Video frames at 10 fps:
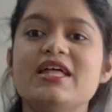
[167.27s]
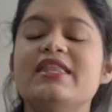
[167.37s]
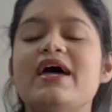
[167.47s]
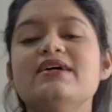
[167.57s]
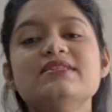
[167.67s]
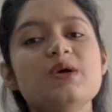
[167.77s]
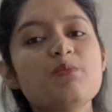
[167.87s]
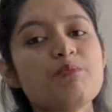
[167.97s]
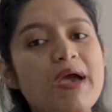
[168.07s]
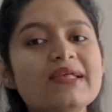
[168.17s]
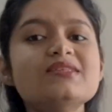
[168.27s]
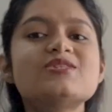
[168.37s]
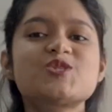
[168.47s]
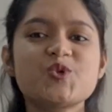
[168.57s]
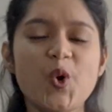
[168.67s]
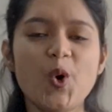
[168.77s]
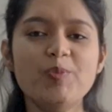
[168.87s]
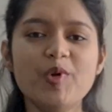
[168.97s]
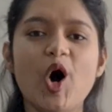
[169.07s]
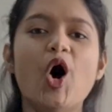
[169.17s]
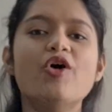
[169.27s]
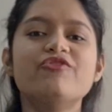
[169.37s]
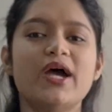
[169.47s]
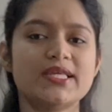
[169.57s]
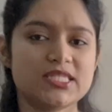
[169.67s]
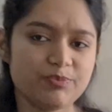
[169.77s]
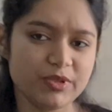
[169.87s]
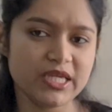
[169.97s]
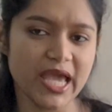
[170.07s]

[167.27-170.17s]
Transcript: There is immense scope of SAP